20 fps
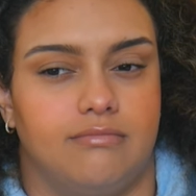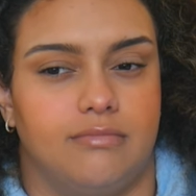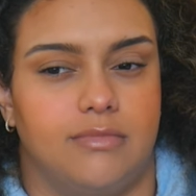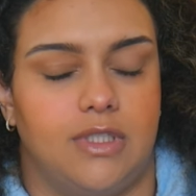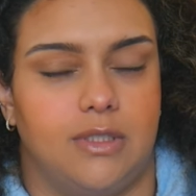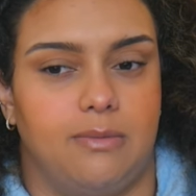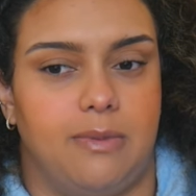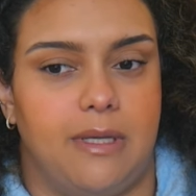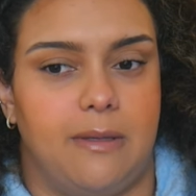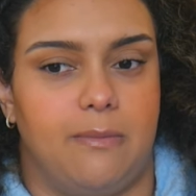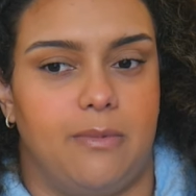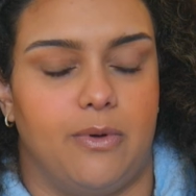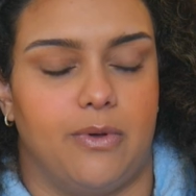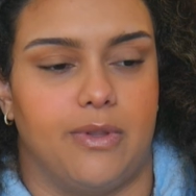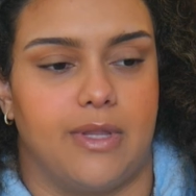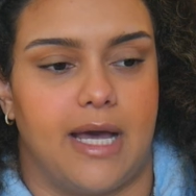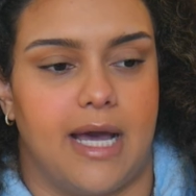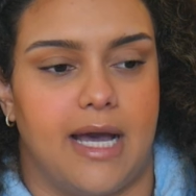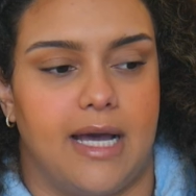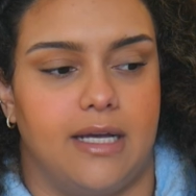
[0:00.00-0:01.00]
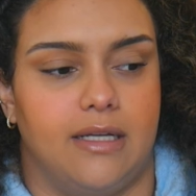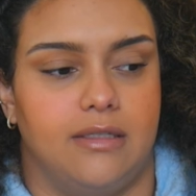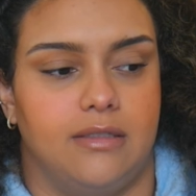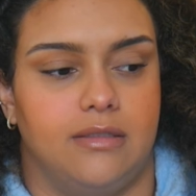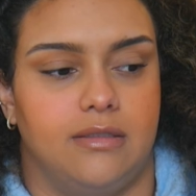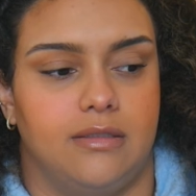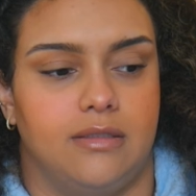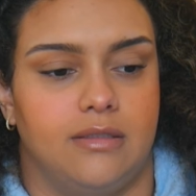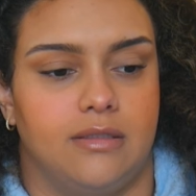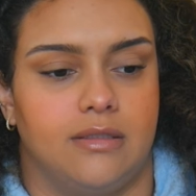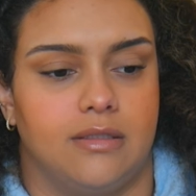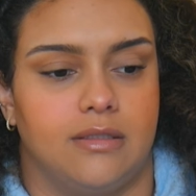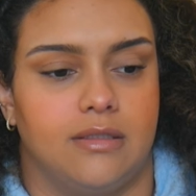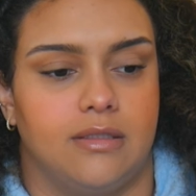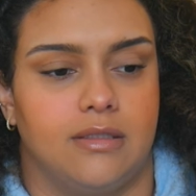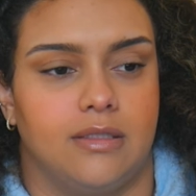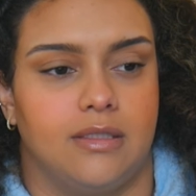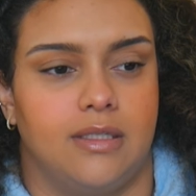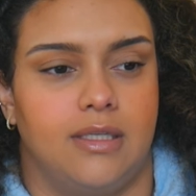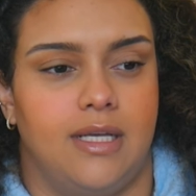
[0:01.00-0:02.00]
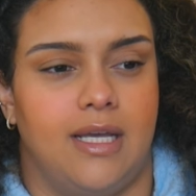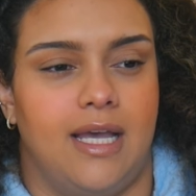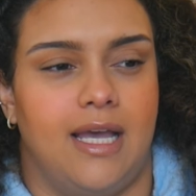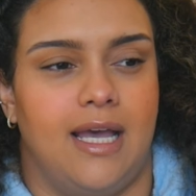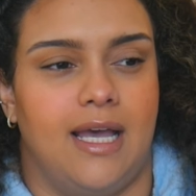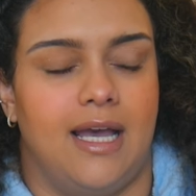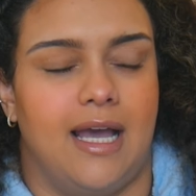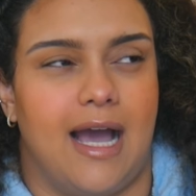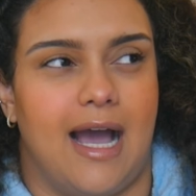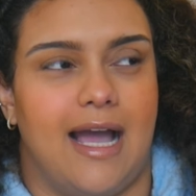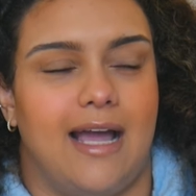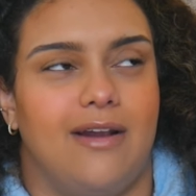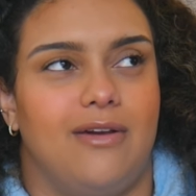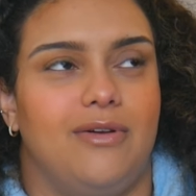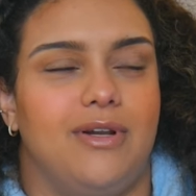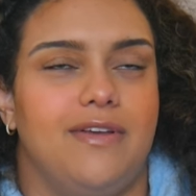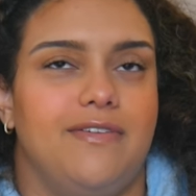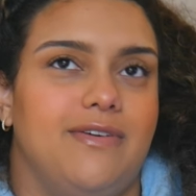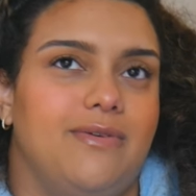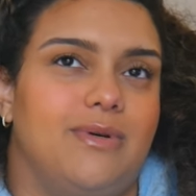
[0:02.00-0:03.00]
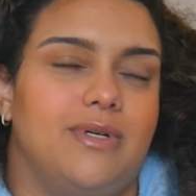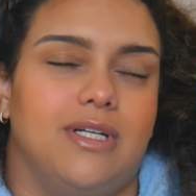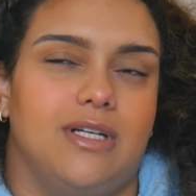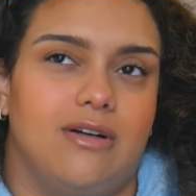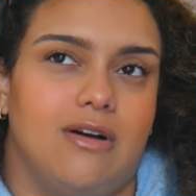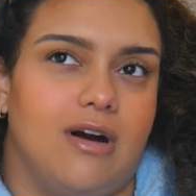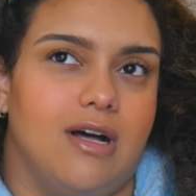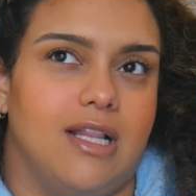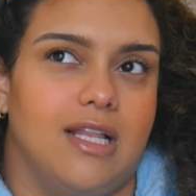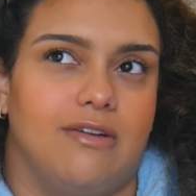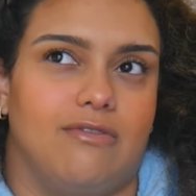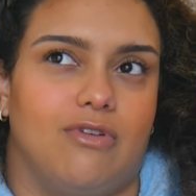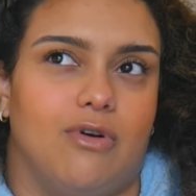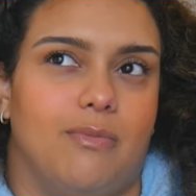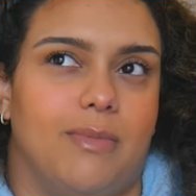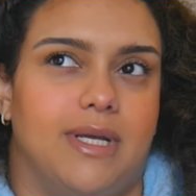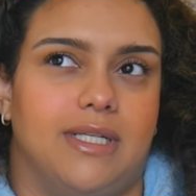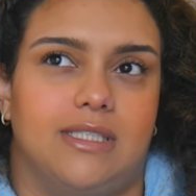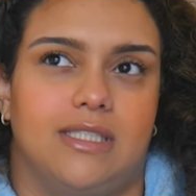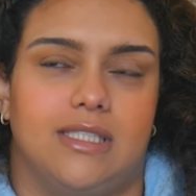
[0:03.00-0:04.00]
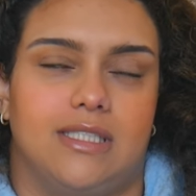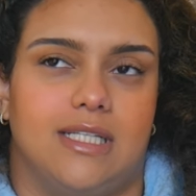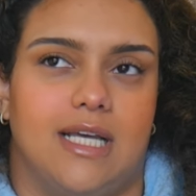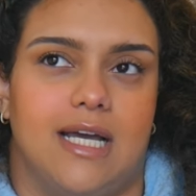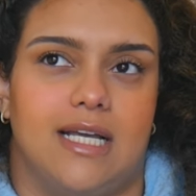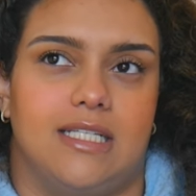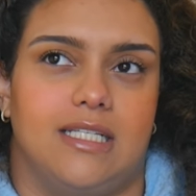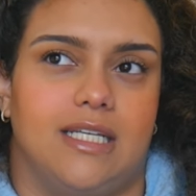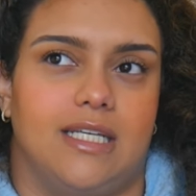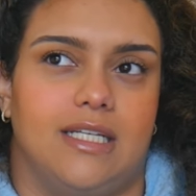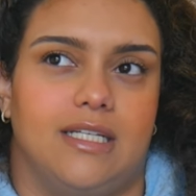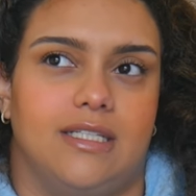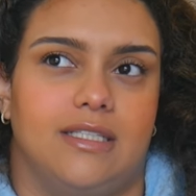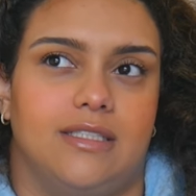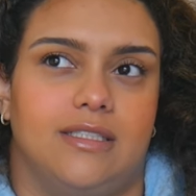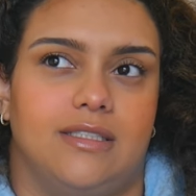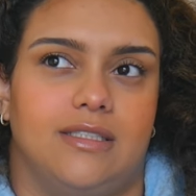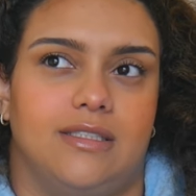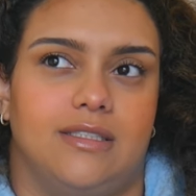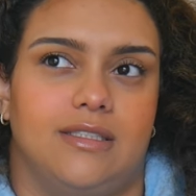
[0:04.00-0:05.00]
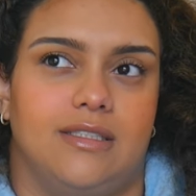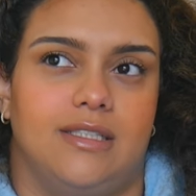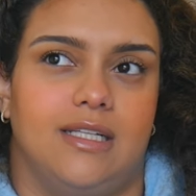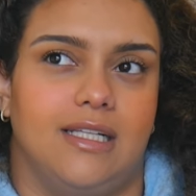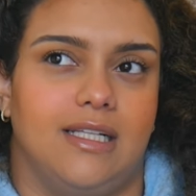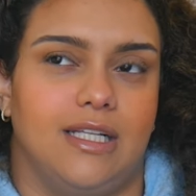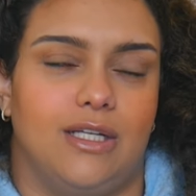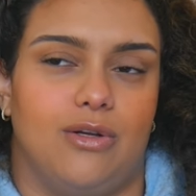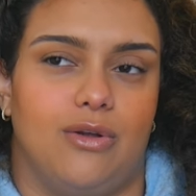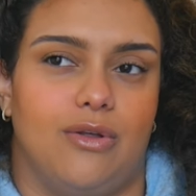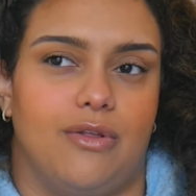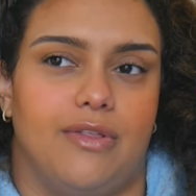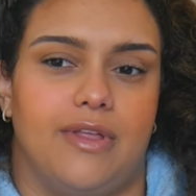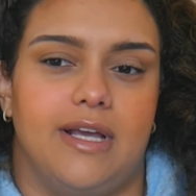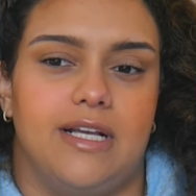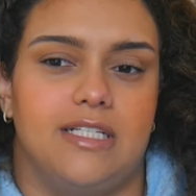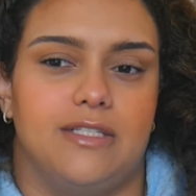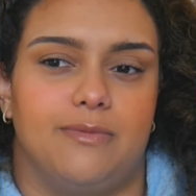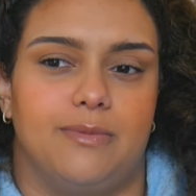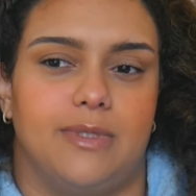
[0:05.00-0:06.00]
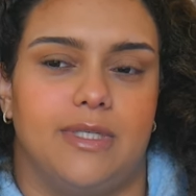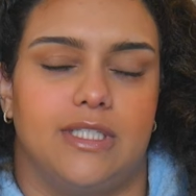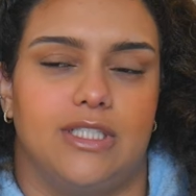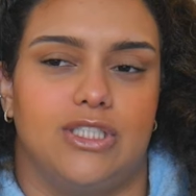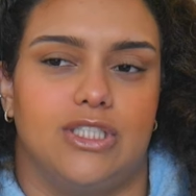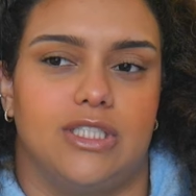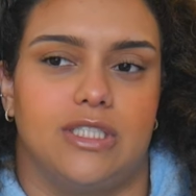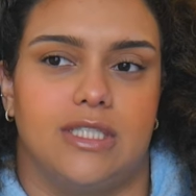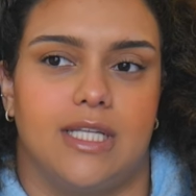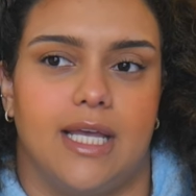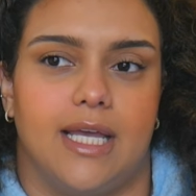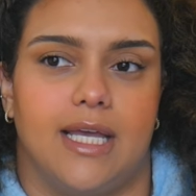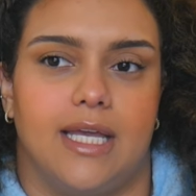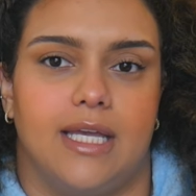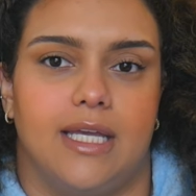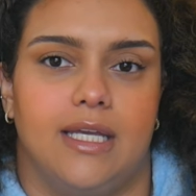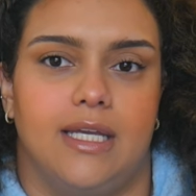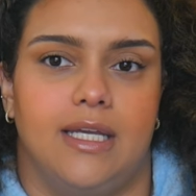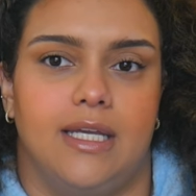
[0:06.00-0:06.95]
the people that I don't even want to call it romanticizing the little things, but it's just like,